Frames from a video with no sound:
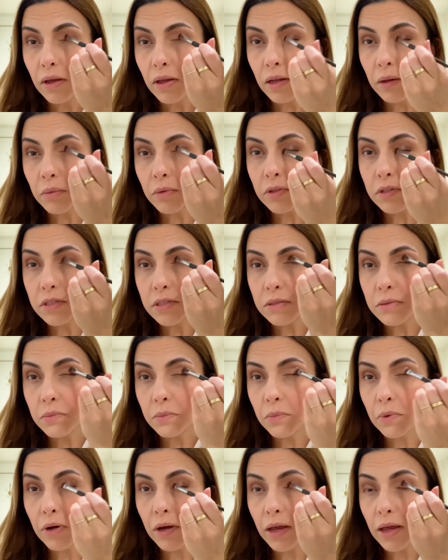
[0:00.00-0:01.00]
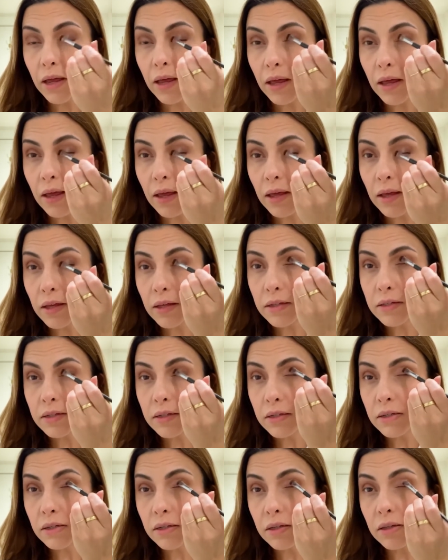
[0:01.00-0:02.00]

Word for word: I'm gonna spread a